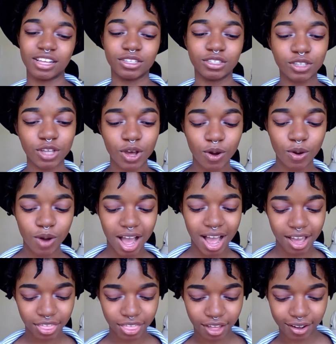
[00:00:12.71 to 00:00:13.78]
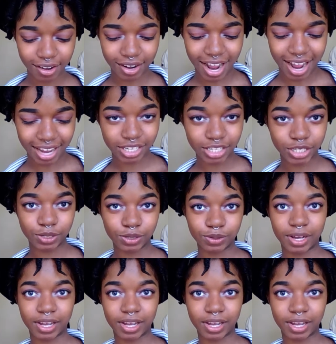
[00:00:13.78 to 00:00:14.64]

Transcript: So I thought I'd do